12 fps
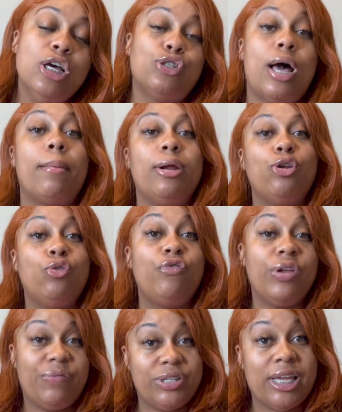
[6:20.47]
So I'm going to do
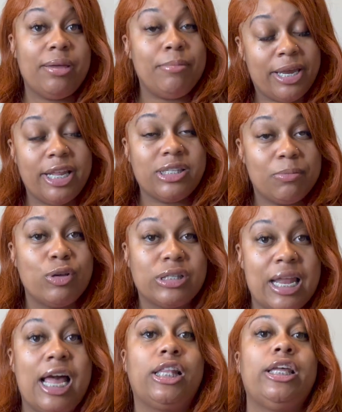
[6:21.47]
15 minutes most
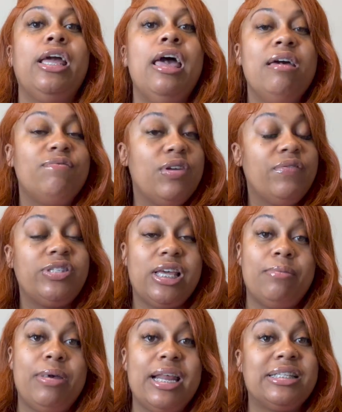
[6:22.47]
likely.
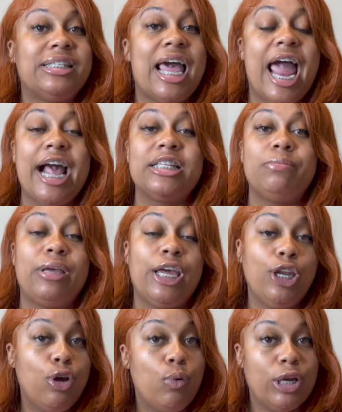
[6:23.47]
15 minutes to ask me
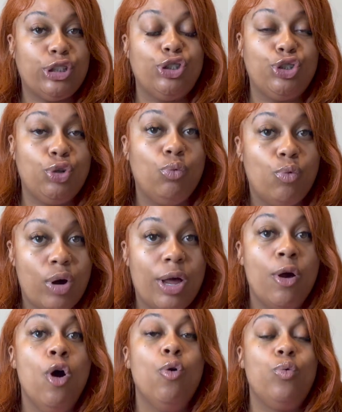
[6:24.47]
any questions you want.